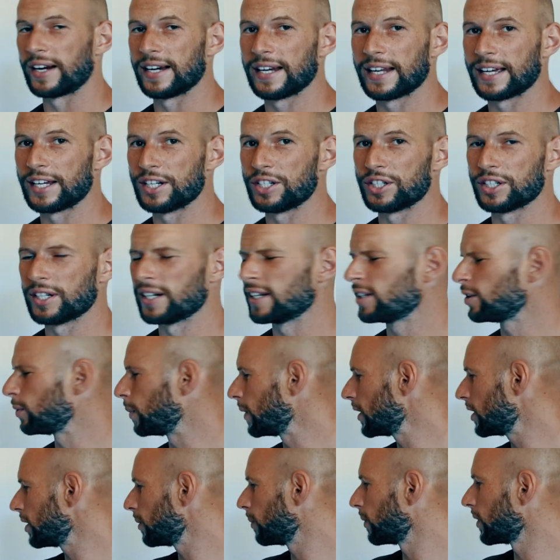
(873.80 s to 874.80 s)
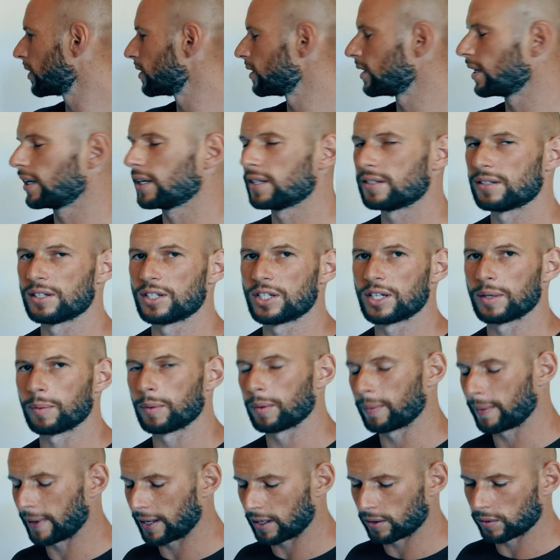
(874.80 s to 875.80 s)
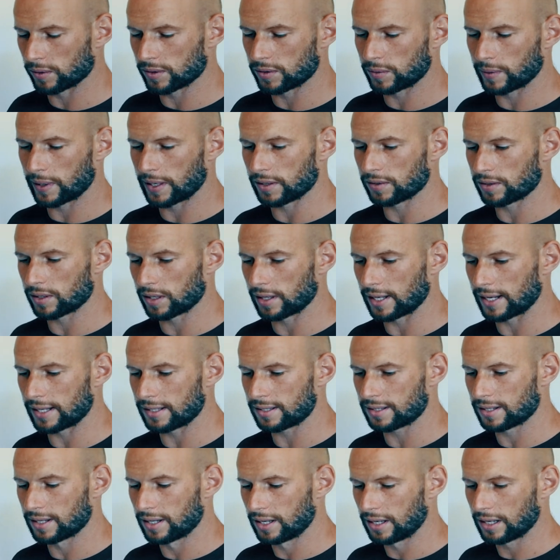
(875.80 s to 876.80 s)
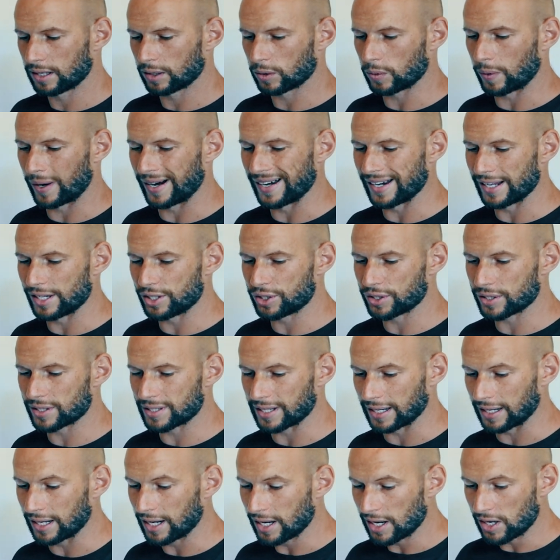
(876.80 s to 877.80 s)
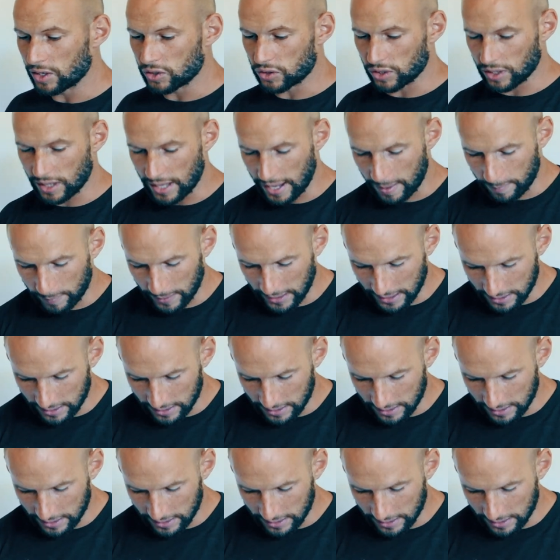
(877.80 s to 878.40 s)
900, especially because it is a cheaper panel as well. So that's quite interesting. So that